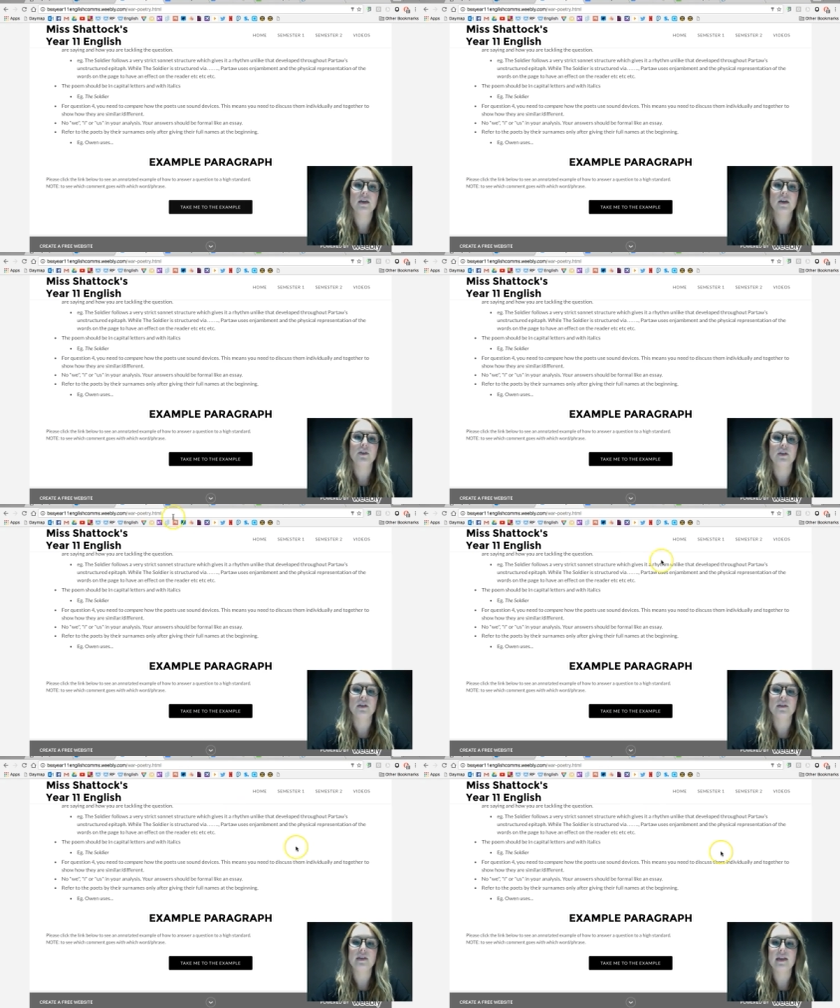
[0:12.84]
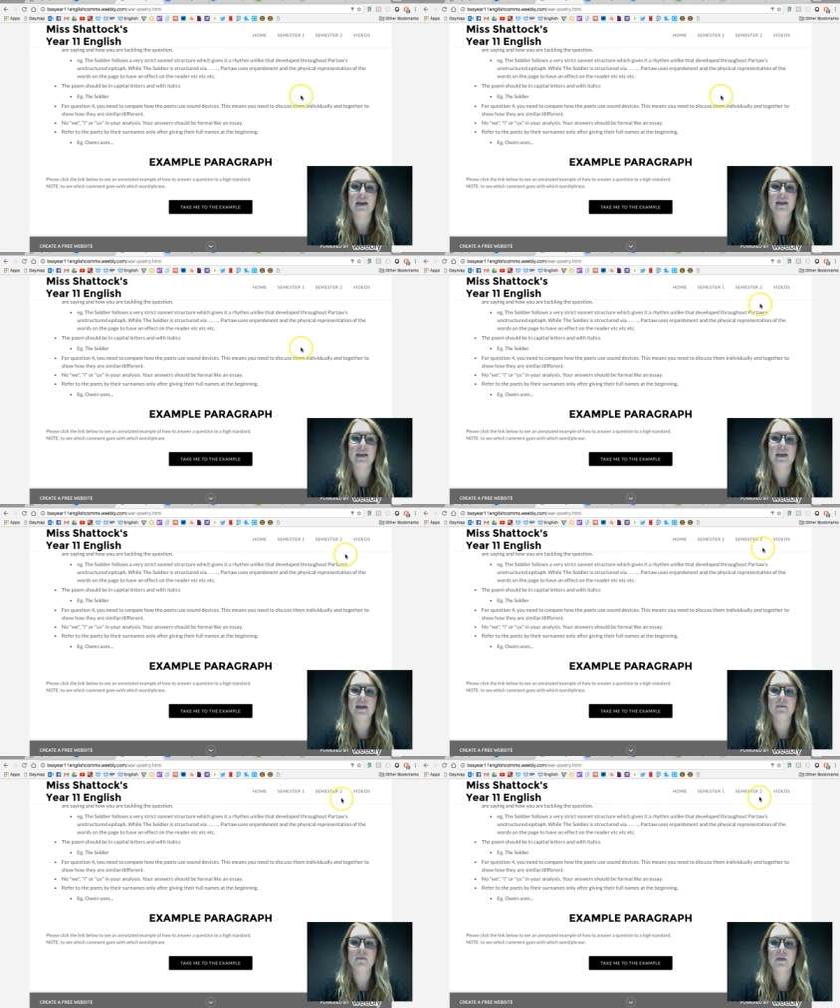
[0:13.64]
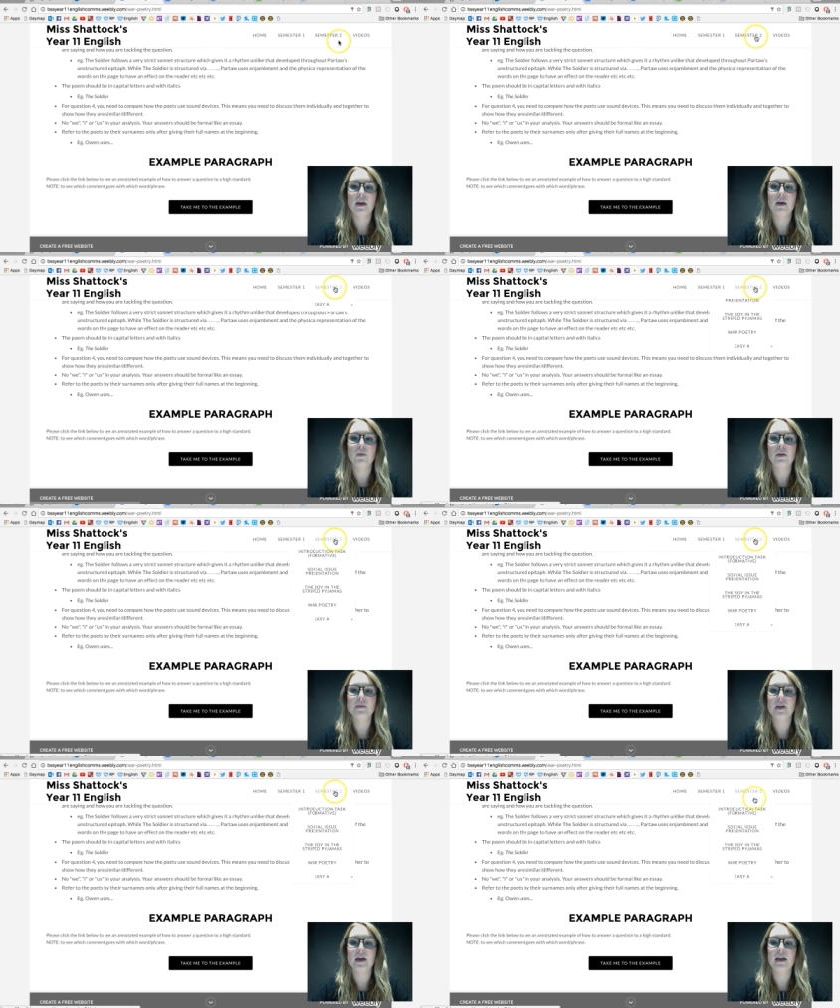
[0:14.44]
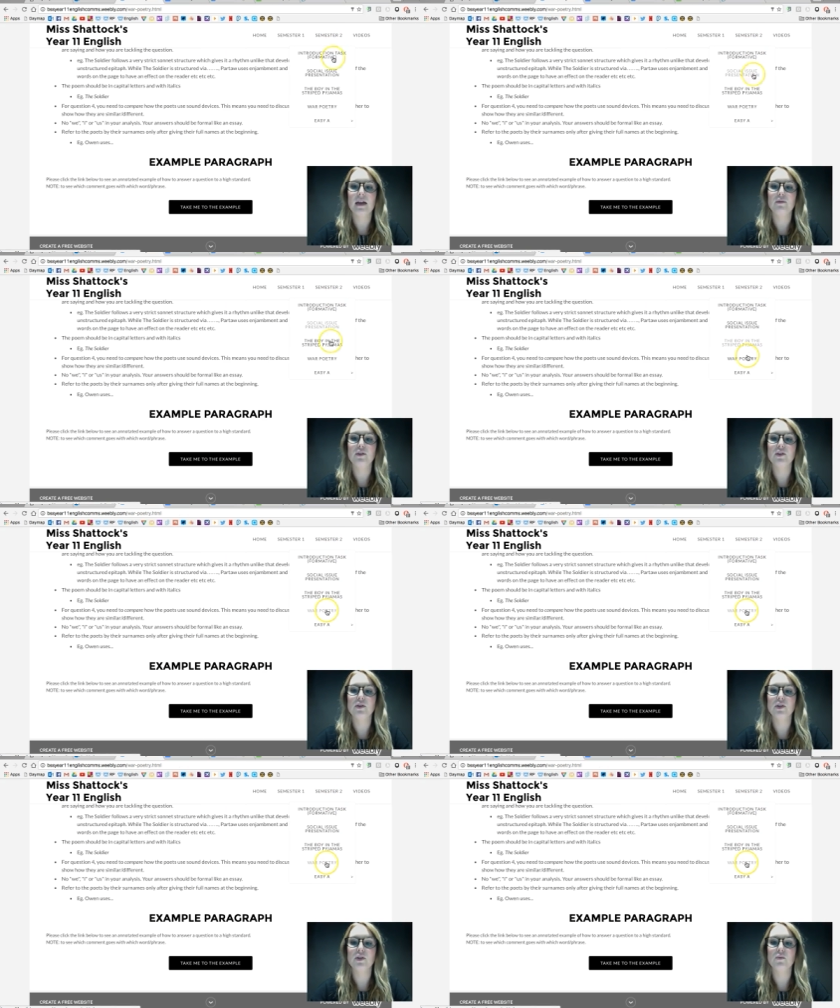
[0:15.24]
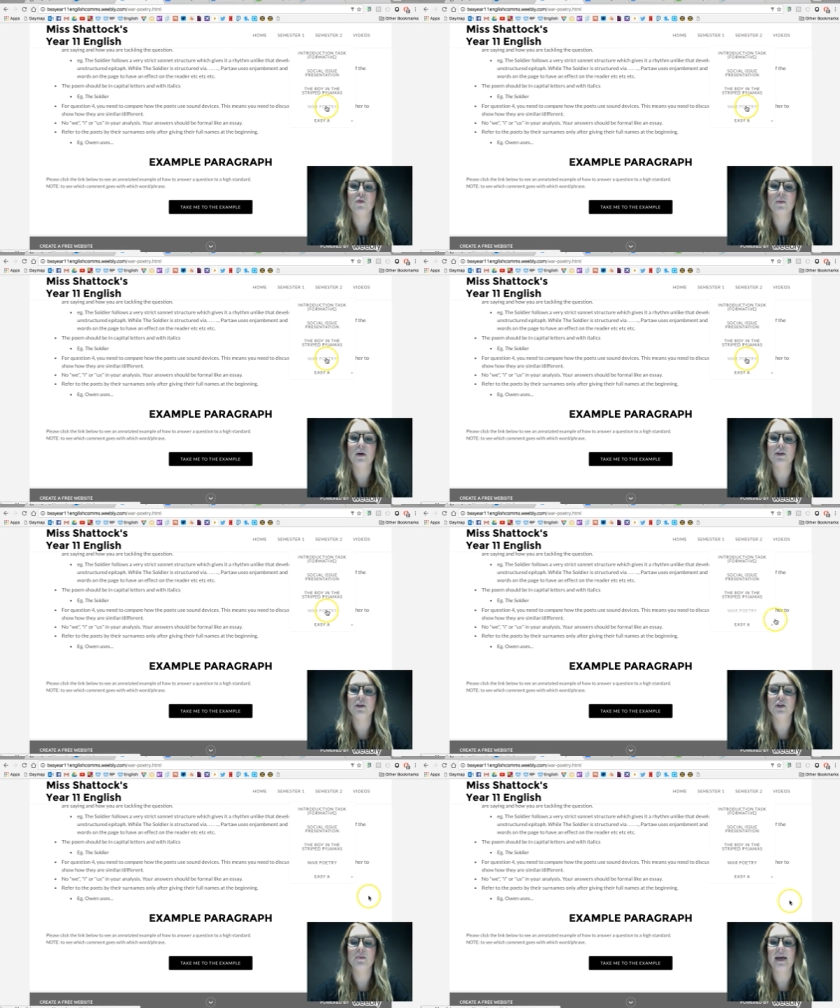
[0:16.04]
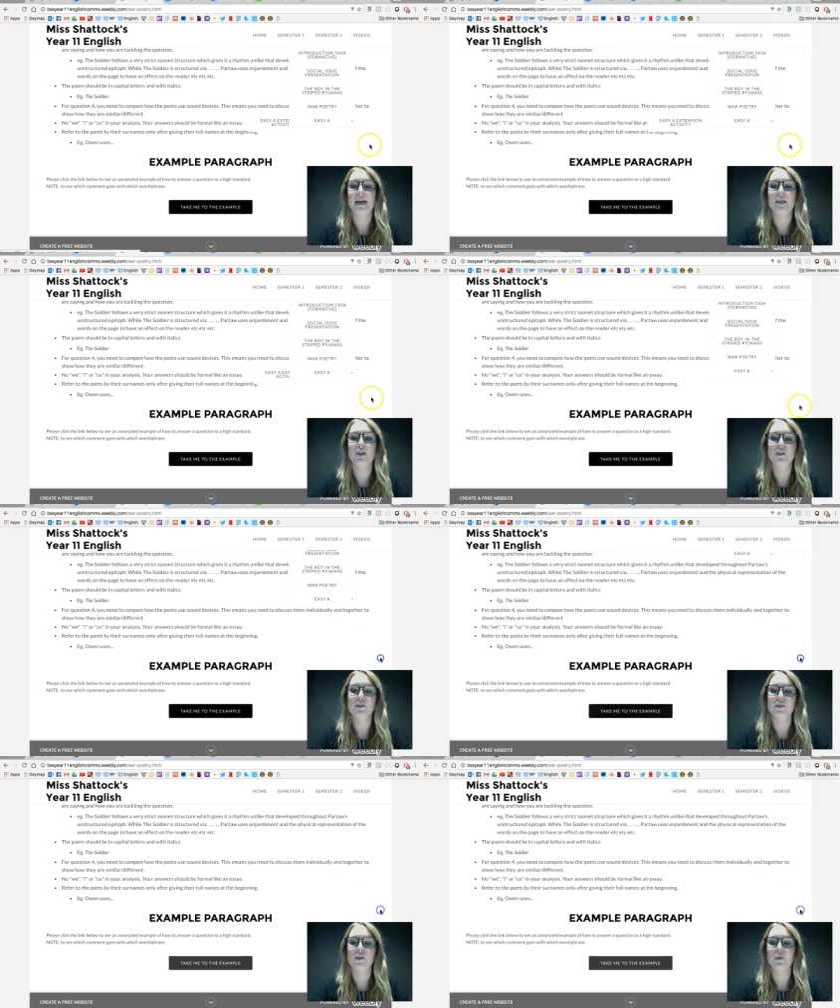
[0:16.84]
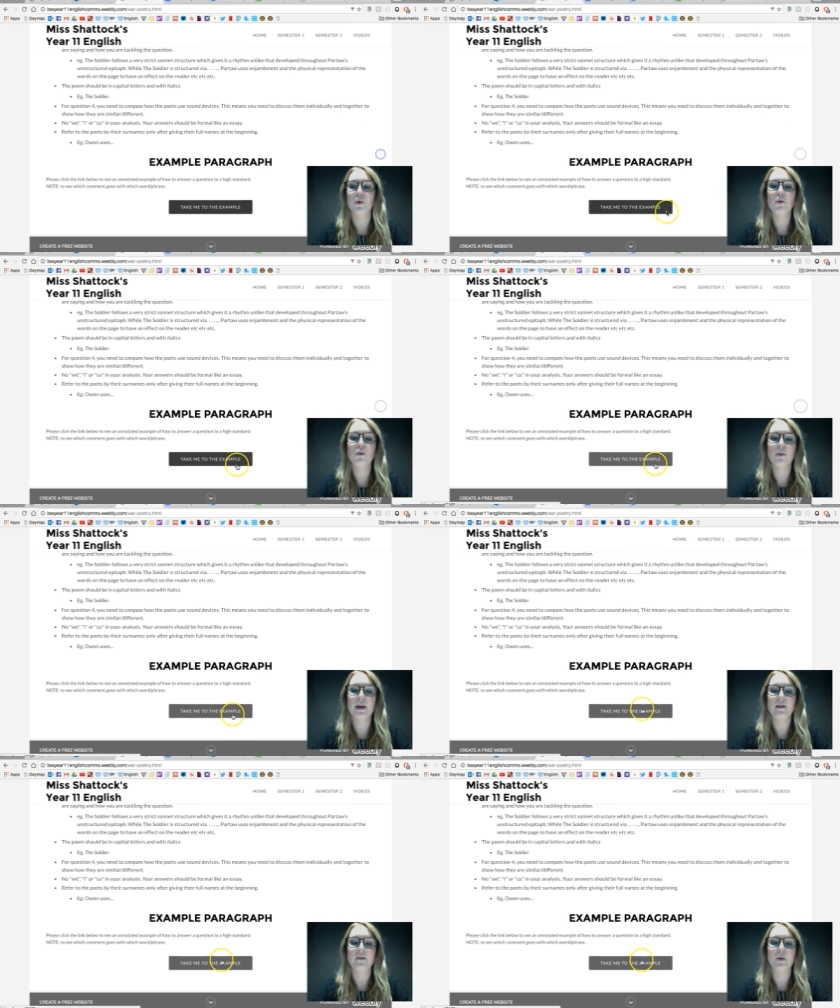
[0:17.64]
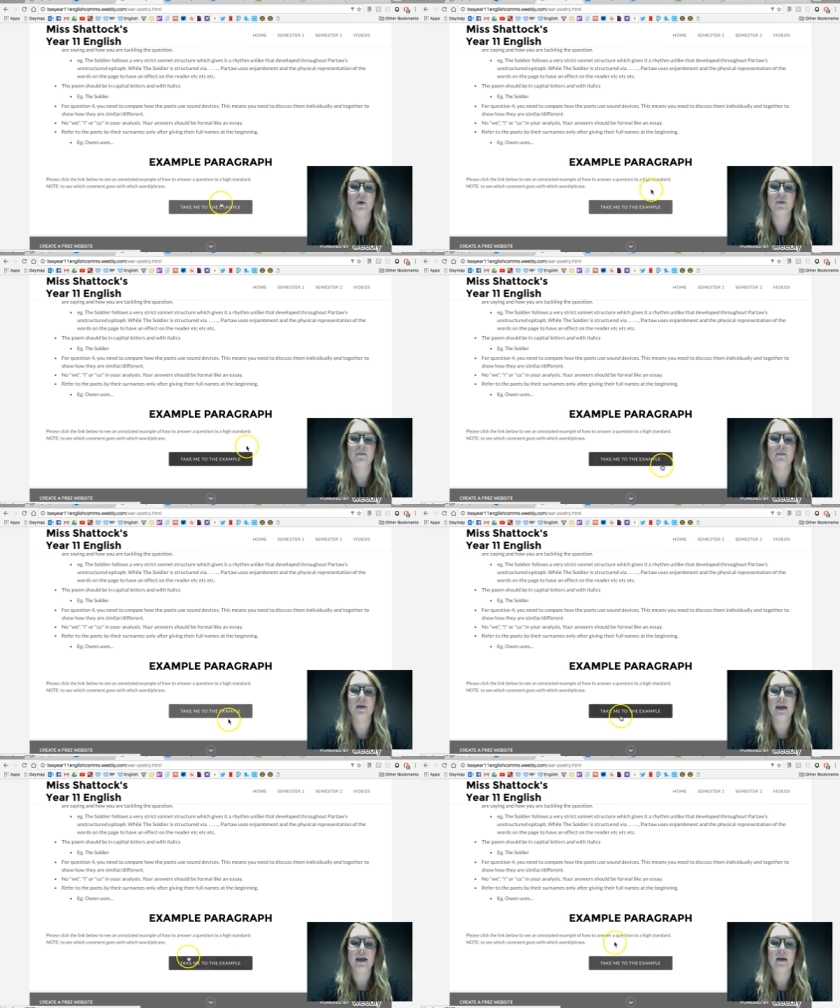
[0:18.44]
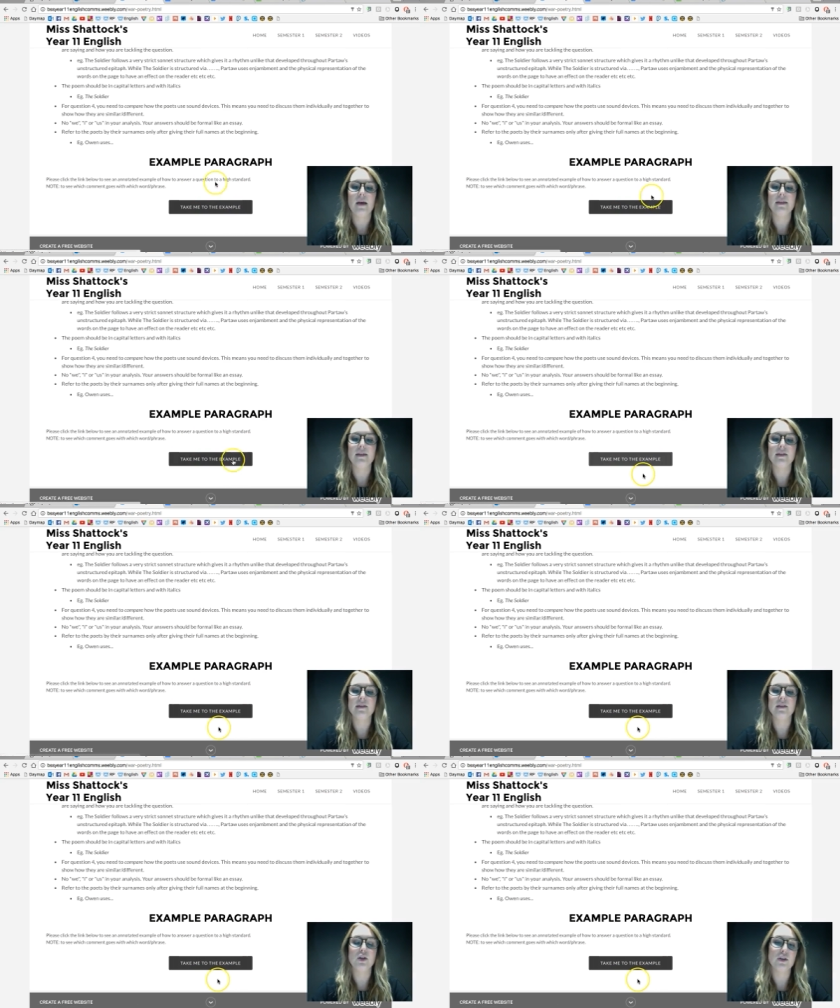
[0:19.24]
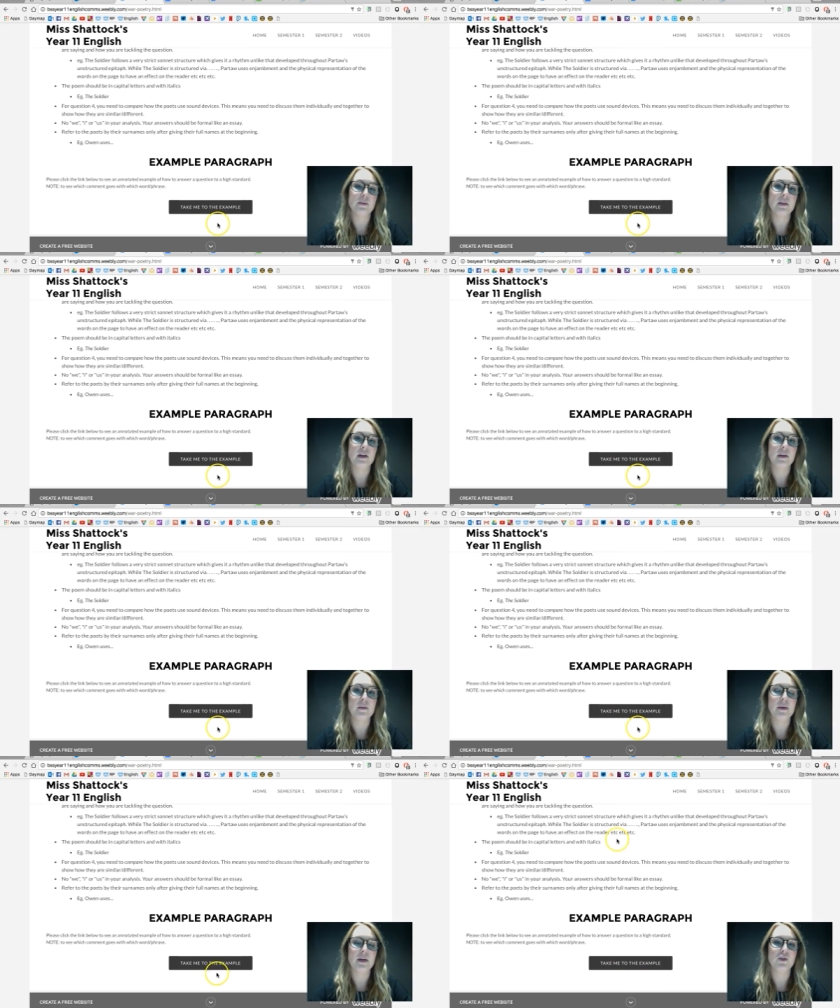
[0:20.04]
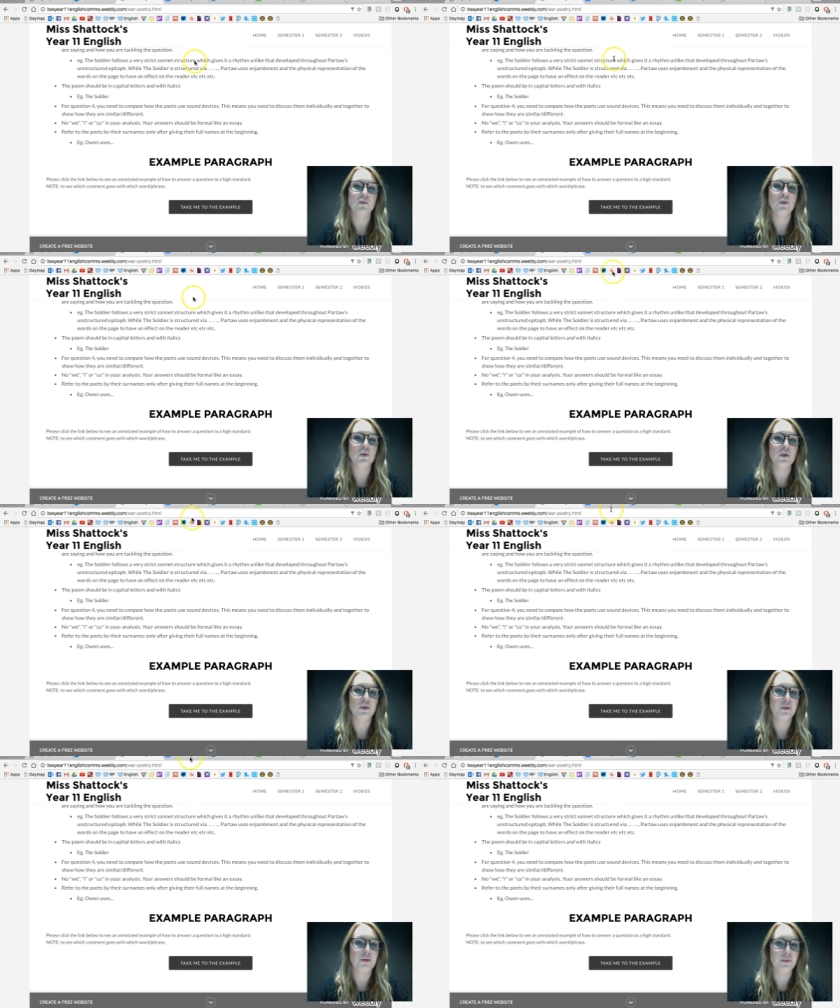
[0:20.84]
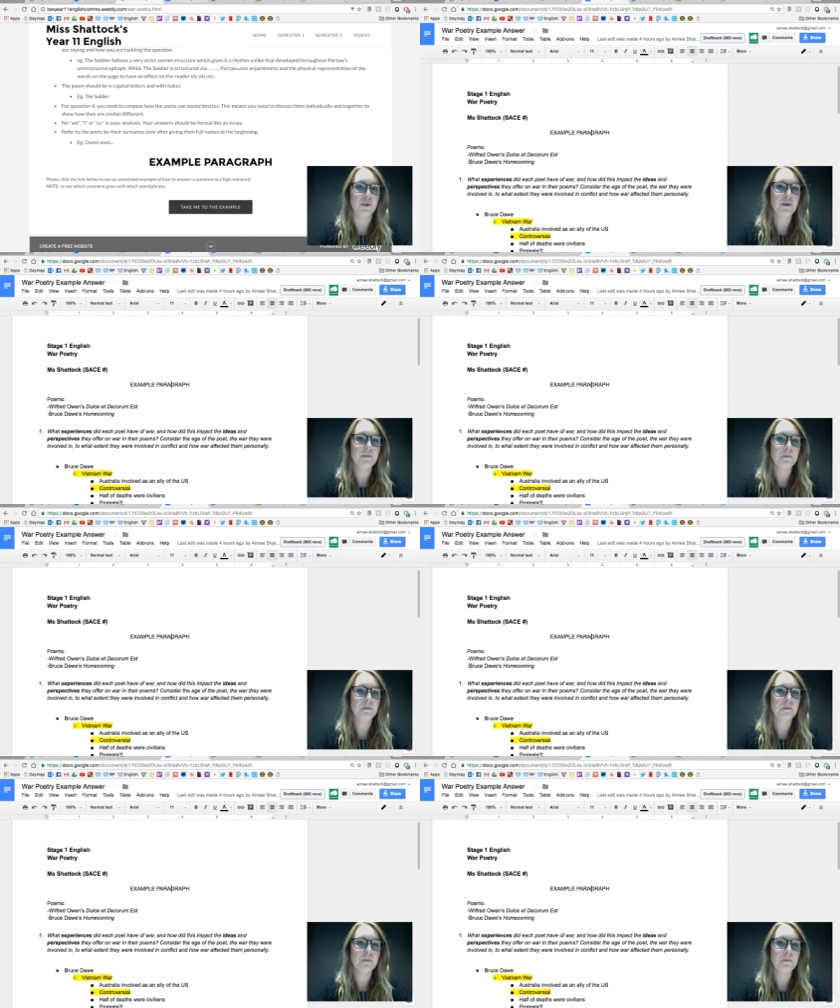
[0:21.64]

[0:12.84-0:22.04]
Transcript: So you can see that here, our website, I've just gone to the war poetry page, scrolled all the way to the bottom, and this is the document that I'm about to walk you through.